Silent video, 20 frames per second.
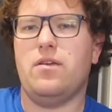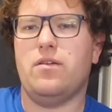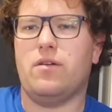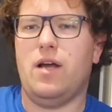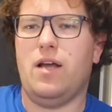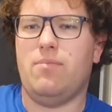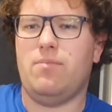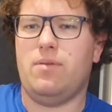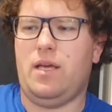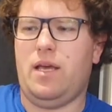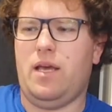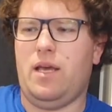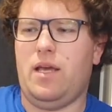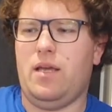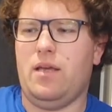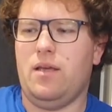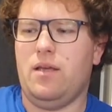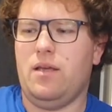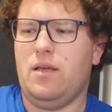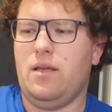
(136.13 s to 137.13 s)
your
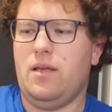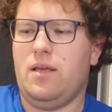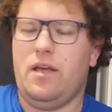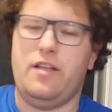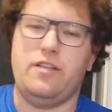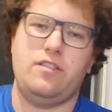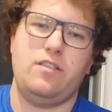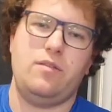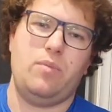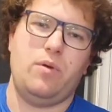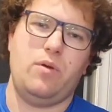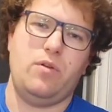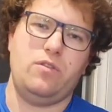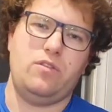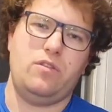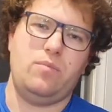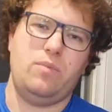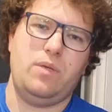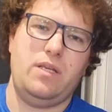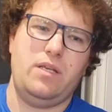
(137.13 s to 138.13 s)
IPA and it's supposed
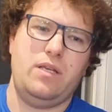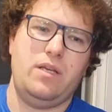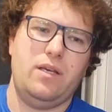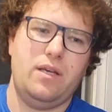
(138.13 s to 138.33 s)
to be